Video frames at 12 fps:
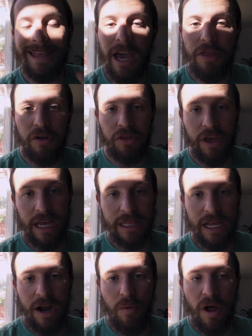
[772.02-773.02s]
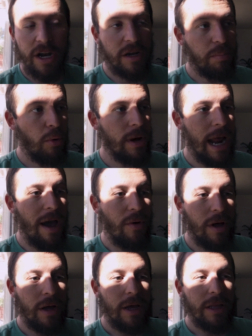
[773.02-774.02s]
The other thing that I wanted to point
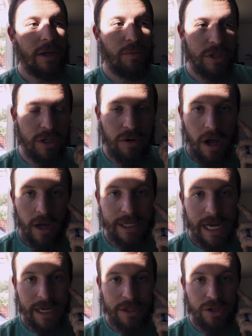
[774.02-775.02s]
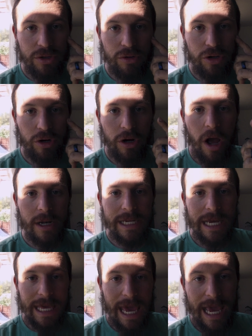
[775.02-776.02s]
out, there was no contact solution or
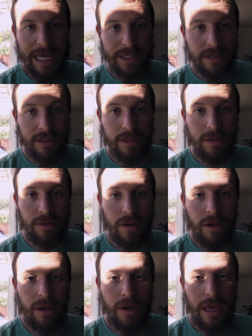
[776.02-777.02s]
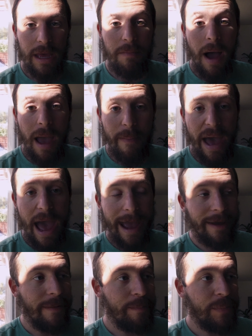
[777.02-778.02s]
contact case in my
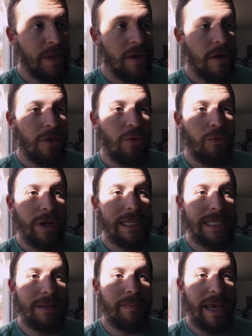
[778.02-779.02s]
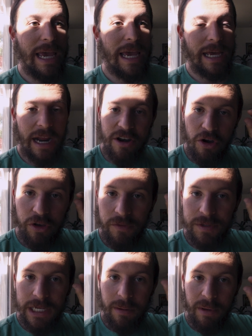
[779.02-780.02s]
bag. The reason being, and I know
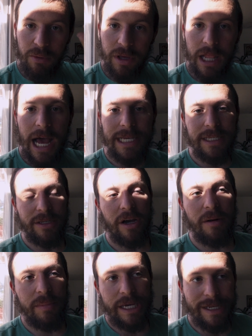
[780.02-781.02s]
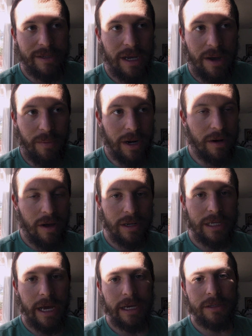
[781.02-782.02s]
you've seen me with glasses on because I wear
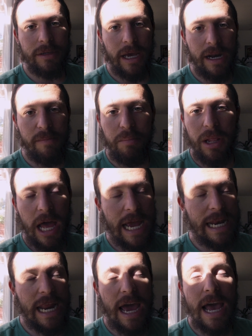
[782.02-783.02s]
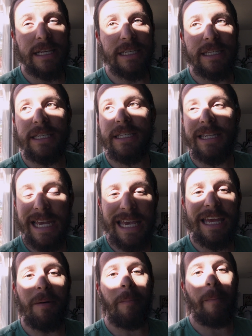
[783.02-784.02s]
contacts, and I'm blind as a
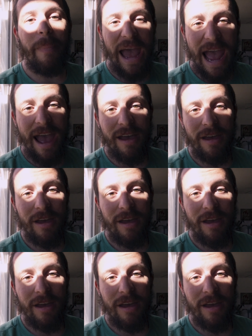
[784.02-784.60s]
stinking bat.